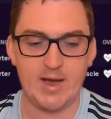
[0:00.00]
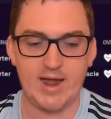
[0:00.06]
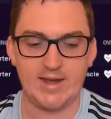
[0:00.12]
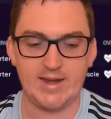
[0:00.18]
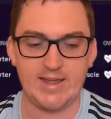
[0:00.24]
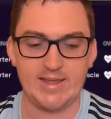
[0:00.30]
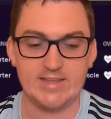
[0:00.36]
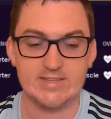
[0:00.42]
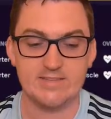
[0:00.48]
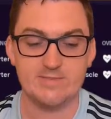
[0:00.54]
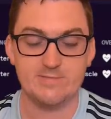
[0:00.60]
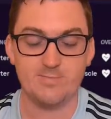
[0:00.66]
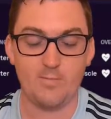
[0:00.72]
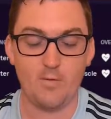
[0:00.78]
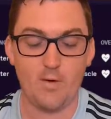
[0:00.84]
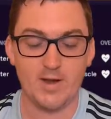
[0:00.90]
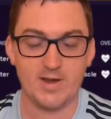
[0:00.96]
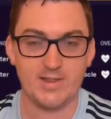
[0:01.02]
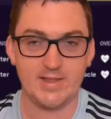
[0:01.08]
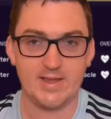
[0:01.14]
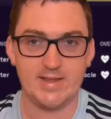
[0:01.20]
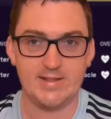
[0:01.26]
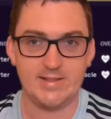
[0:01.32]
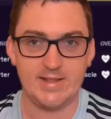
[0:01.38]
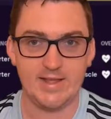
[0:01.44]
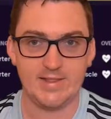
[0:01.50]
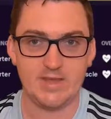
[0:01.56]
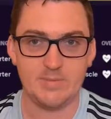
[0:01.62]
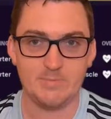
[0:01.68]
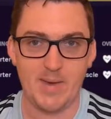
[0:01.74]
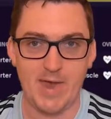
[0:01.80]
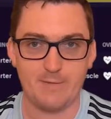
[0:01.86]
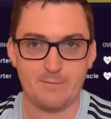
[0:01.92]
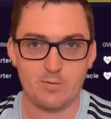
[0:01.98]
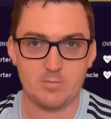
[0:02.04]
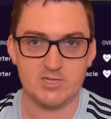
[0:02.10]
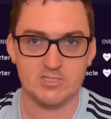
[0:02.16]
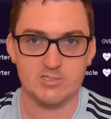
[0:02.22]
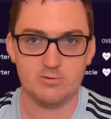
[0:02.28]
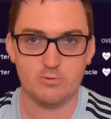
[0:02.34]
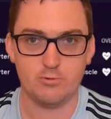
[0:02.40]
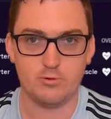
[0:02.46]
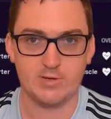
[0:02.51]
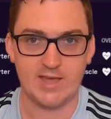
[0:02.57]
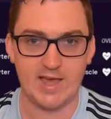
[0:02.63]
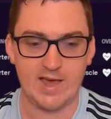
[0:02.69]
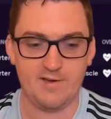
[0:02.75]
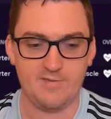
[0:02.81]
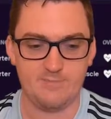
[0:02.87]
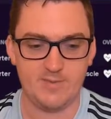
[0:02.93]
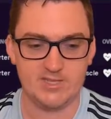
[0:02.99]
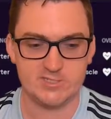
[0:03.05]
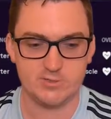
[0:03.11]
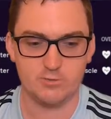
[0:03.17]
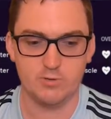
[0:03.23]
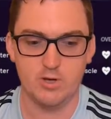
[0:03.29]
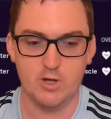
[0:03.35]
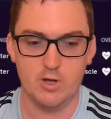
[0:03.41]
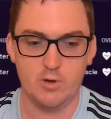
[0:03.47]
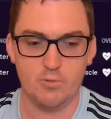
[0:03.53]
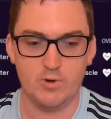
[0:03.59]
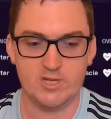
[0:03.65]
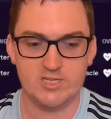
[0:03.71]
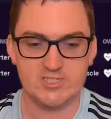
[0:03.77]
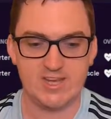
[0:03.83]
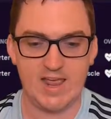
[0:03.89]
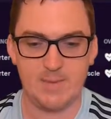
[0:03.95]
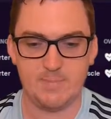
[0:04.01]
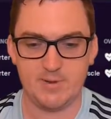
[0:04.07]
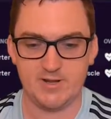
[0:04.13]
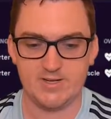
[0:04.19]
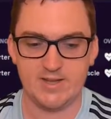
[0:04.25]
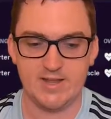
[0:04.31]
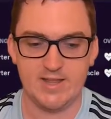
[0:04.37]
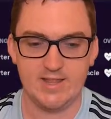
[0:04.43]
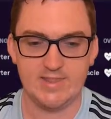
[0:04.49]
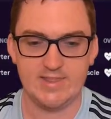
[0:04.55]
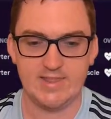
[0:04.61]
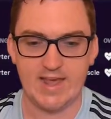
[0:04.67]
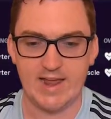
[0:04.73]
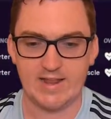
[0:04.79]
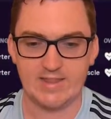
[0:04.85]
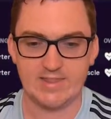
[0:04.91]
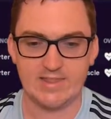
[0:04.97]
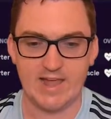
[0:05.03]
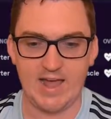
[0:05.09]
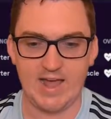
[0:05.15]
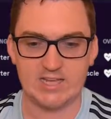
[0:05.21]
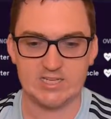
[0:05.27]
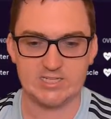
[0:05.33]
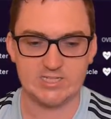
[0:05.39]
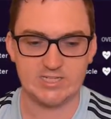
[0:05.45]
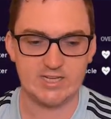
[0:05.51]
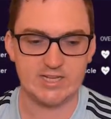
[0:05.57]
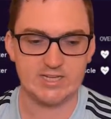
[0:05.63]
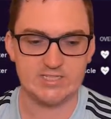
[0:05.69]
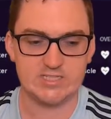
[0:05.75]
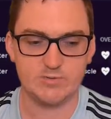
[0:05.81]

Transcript: But he is finally nearly back from his torn calf muscle, which happened late last year.